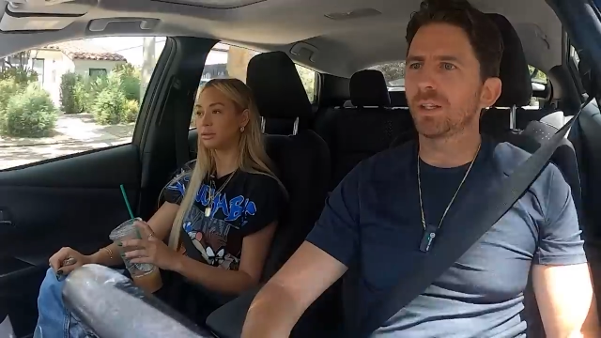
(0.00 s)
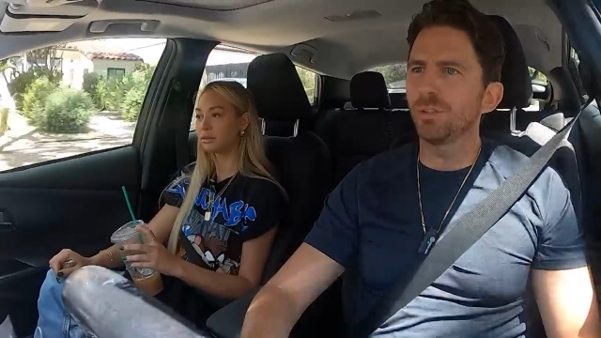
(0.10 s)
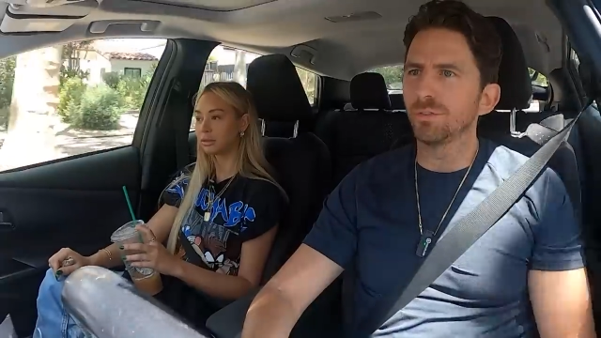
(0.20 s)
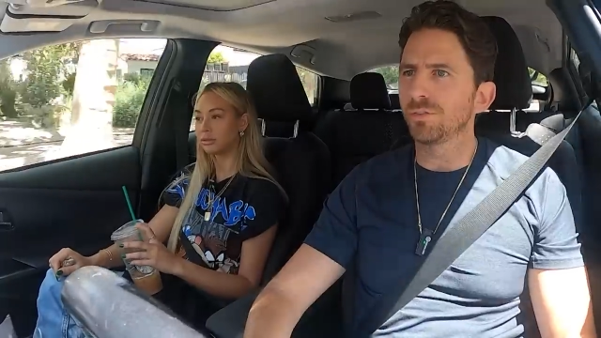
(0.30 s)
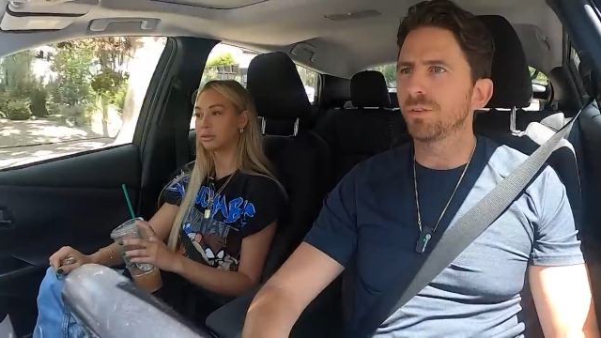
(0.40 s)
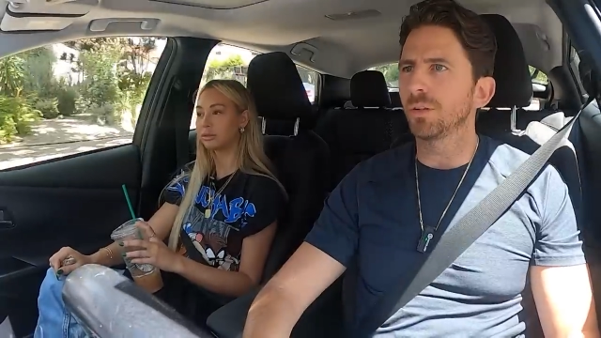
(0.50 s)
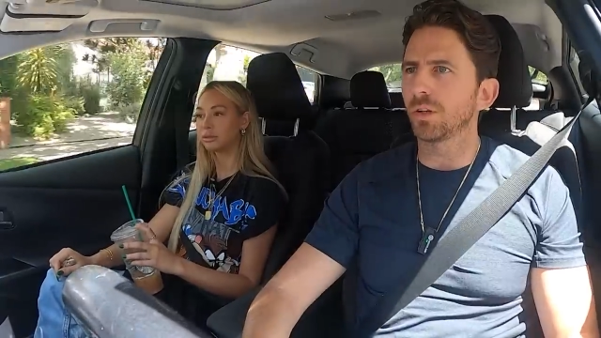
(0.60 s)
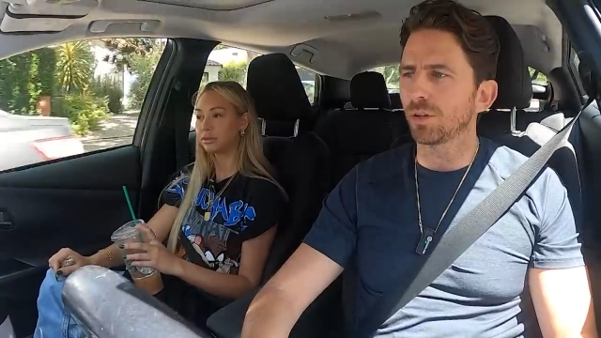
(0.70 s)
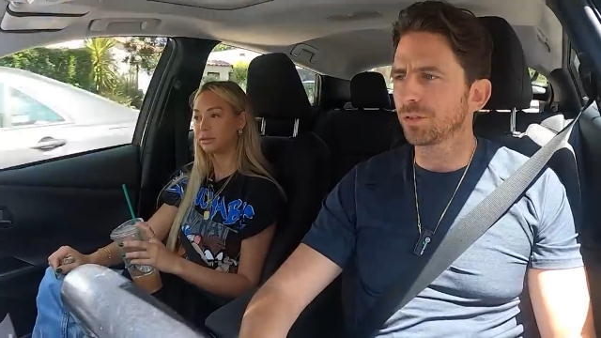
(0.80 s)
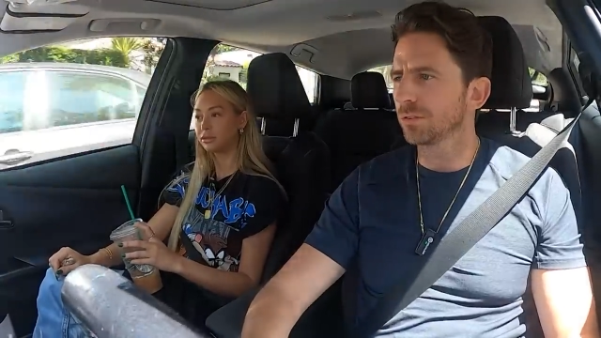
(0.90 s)
Speaker 1: like you've
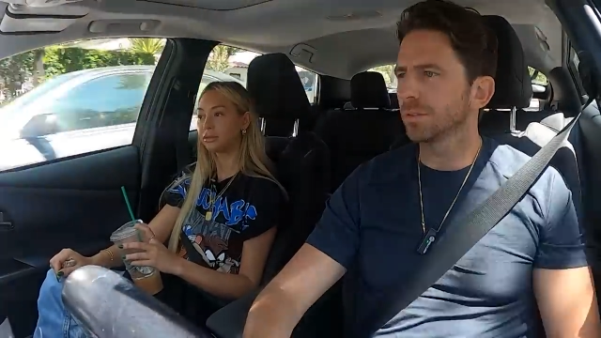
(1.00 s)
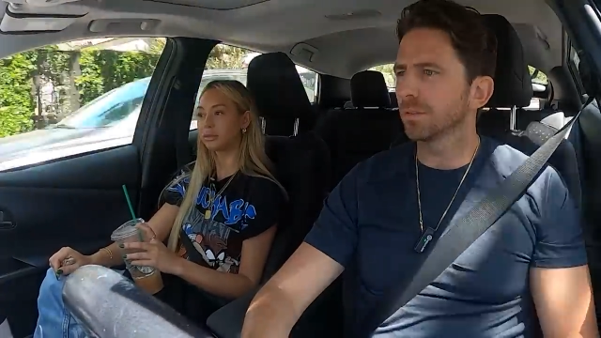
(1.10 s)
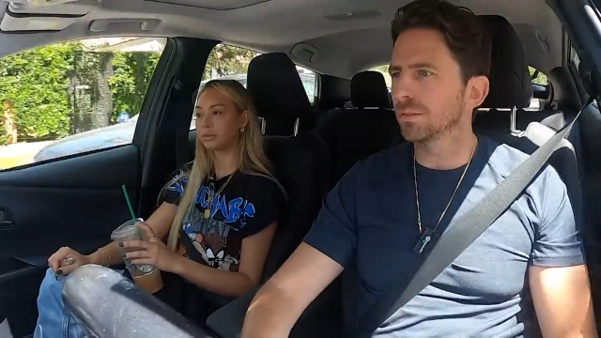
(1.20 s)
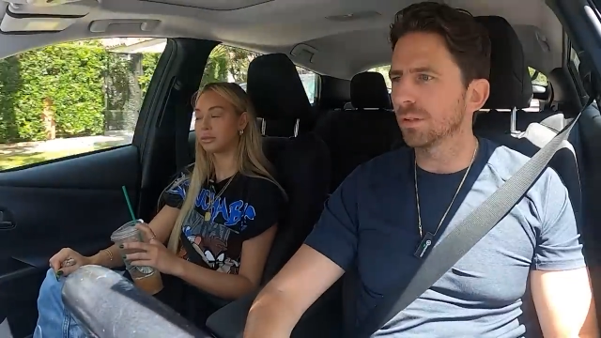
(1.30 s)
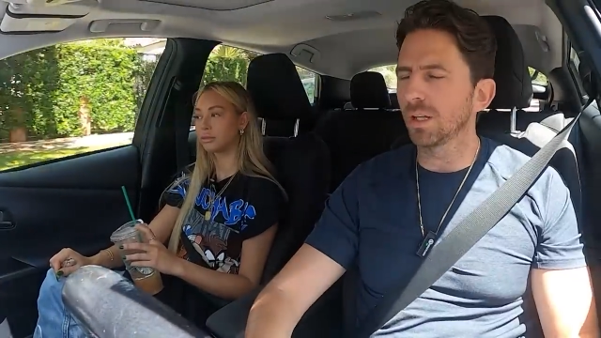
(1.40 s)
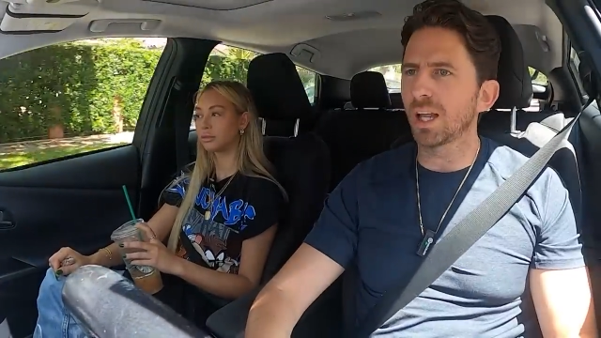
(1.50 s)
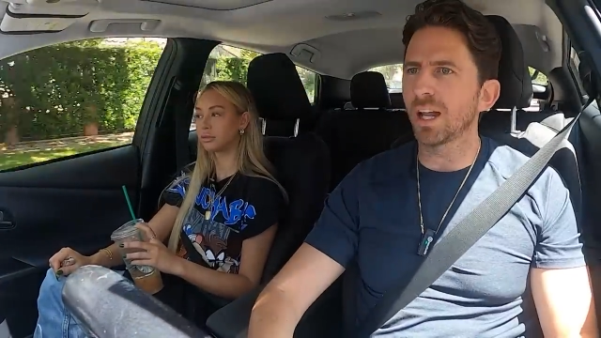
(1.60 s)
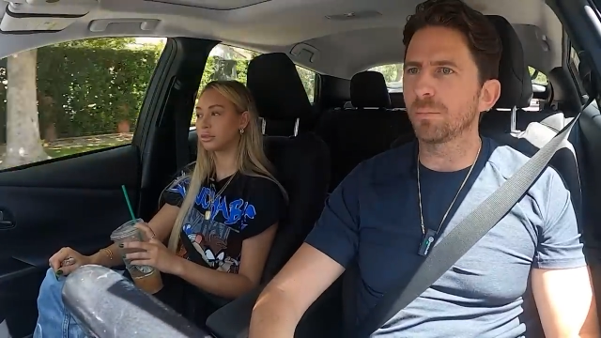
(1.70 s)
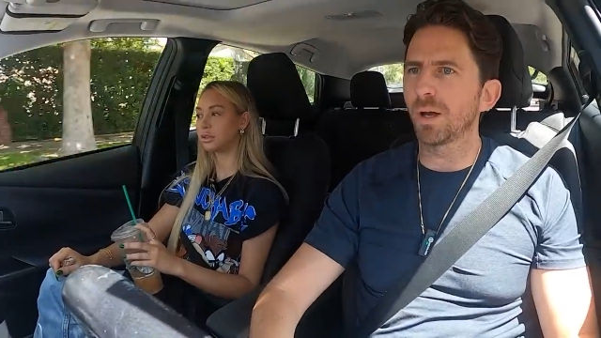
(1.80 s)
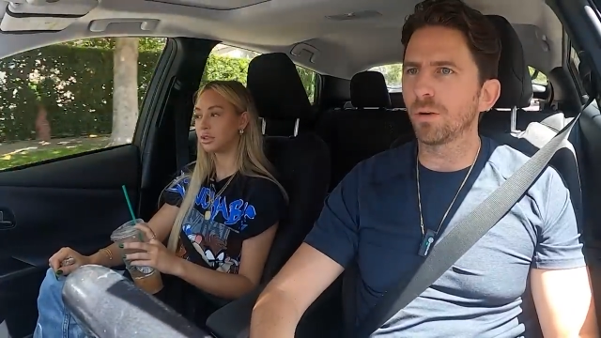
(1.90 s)
learned a
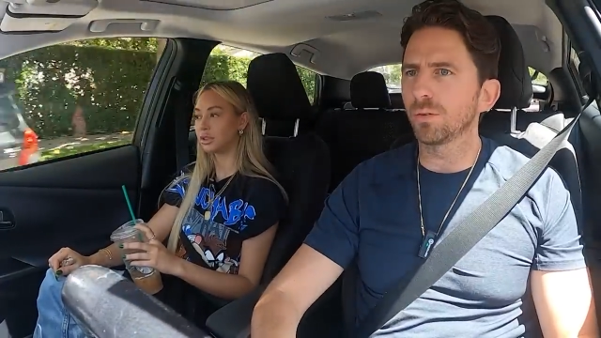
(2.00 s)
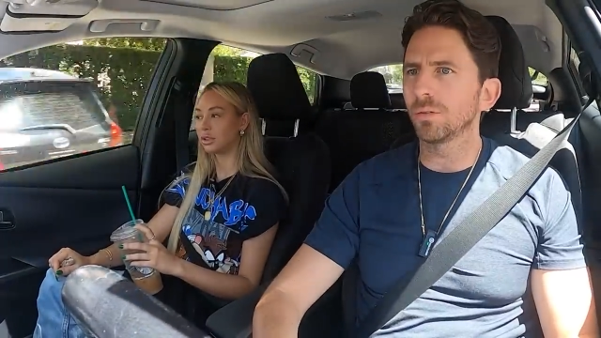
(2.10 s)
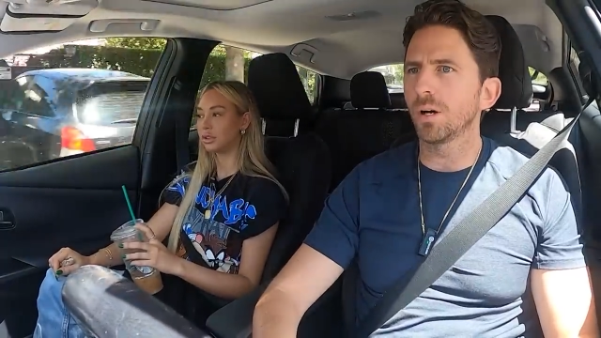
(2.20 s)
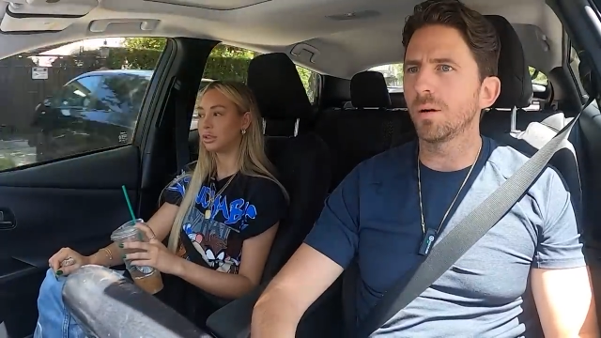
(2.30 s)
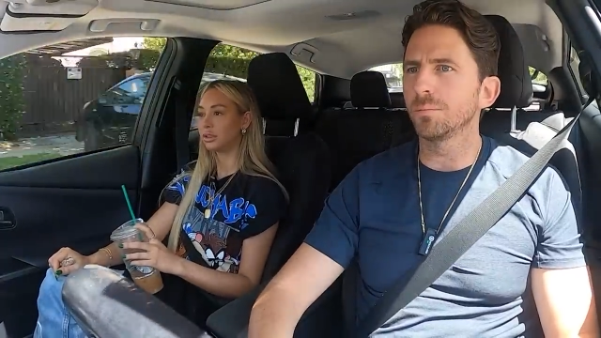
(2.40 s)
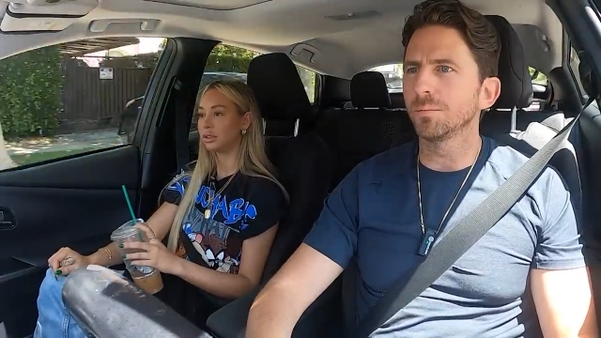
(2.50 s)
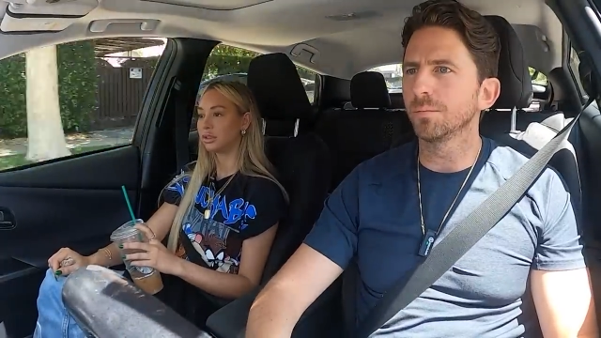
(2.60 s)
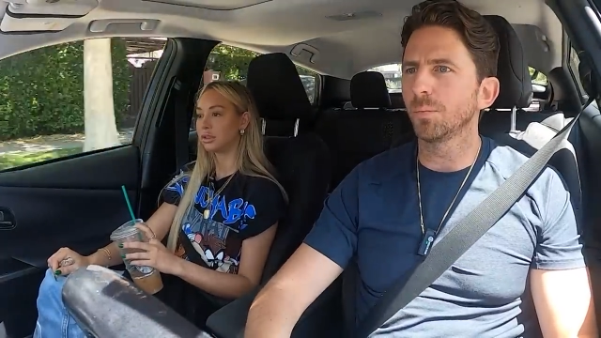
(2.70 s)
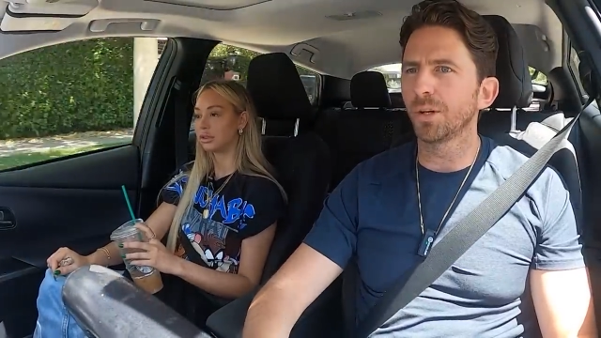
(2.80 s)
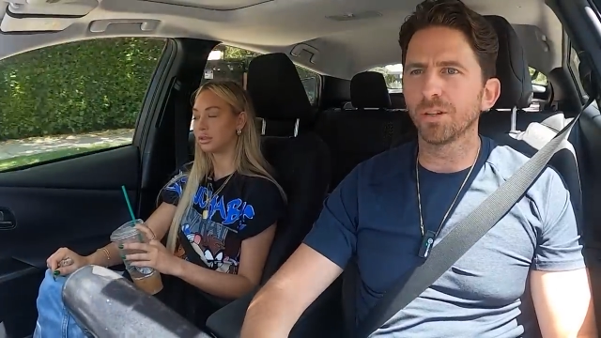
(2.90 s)
lot about
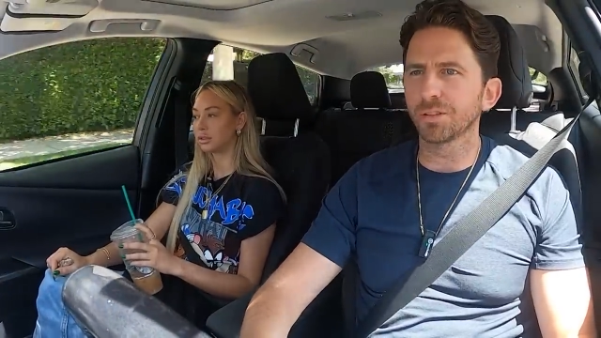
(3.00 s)
um, what